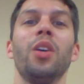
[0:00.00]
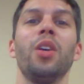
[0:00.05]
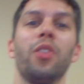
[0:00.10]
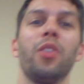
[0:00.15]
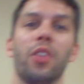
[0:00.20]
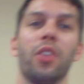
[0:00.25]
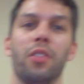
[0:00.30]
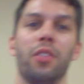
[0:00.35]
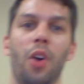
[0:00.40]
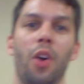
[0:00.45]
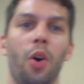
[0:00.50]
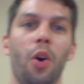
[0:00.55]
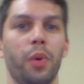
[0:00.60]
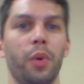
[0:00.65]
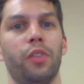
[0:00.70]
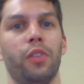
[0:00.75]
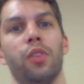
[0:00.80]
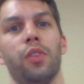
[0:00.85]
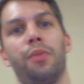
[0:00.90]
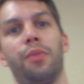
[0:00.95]
So you
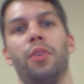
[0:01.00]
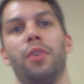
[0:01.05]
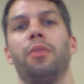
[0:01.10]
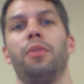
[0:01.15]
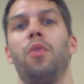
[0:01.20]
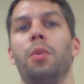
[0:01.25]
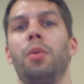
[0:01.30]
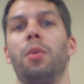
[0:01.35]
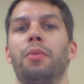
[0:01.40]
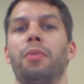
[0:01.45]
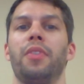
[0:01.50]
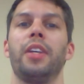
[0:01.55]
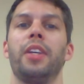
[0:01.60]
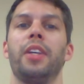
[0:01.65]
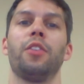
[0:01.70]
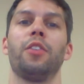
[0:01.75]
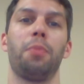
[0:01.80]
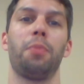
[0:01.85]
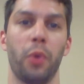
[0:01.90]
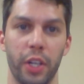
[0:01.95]
always look for a form of
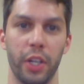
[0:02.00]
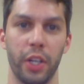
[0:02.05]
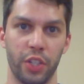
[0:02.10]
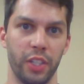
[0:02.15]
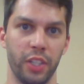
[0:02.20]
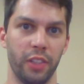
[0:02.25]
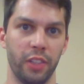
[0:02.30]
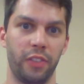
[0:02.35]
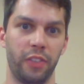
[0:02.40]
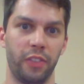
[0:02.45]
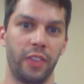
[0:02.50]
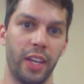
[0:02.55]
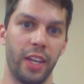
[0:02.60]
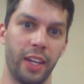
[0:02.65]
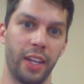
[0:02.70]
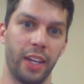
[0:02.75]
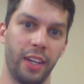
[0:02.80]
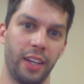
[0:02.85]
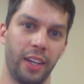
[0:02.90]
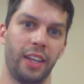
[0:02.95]
inspiration
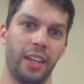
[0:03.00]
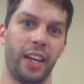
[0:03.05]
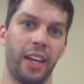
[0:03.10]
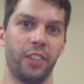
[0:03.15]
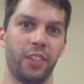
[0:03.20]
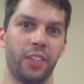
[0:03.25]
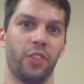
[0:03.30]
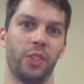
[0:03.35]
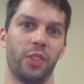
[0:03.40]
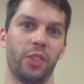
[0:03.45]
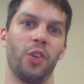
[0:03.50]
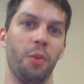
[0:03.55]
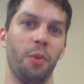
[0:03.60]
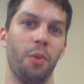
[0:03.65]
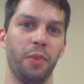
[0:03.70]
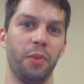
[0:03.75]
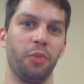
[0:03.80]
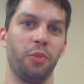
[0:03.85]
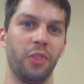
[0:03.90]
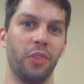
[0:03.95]
instead. I certainly
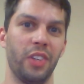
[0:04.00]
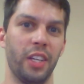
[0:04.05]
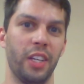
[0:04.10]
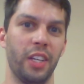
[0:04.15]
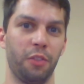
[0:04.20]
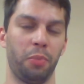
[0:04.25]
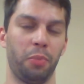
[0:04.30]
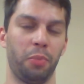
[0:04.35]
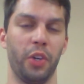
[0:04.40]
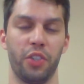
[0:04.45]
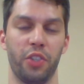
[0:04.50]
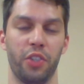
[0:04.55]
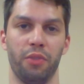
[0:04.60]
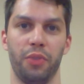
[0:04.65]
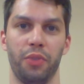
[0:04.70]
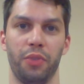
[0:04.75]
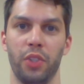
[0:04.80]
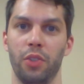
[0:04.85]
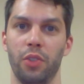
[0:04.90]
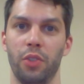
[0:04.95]
hope this was an inspiration
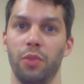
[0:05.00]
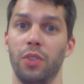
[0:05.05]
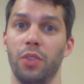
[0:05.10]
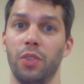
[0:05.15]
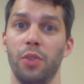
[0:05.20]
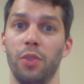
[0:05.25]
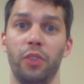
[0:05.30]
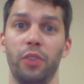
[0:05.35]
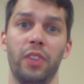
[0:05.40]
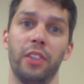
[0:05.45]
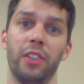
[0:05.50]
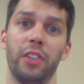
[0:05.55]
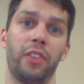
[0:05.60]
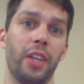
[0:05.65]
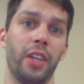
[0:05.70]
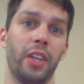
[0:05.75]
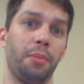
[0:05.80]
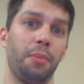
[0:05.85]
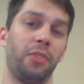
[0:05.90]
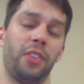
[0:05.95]
for you. Use these
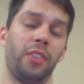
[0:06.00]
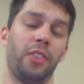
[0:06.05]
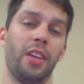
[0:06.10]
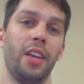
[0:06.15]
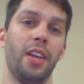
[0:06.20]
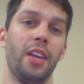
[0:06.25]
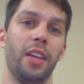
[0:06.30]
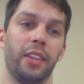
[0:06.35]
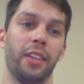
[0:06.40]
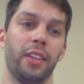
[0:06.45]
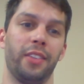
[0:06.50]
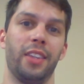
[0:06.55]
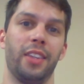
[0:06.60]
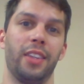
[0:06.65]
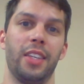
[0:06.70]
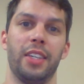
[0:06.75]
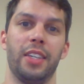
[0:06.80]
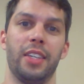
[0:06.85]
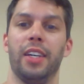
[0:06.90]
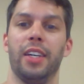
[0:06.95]
tips. So
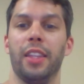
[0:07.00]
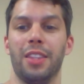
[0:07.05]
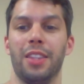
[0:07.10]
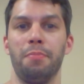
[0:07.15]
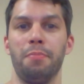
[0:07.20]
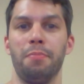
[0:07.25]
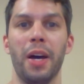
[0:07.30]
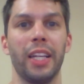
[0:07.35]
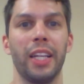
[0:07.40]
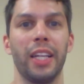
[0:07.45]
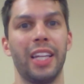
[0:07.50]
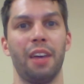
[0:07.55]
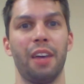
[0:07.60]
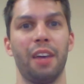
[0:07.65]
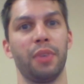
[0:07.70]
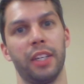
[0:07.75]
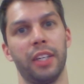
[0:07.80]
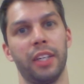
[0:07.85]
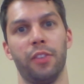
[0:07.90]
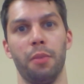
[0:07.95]
the belly
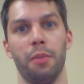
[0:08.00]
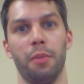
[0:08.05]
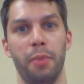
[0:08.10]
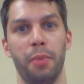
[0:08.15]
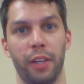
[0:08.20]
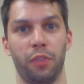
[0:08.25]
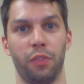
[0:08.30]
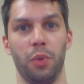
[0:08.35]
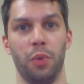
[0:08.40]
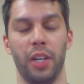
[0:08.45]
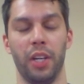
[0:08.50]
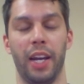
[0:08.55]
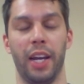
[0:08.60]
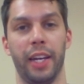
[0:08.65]
laughing is the best one.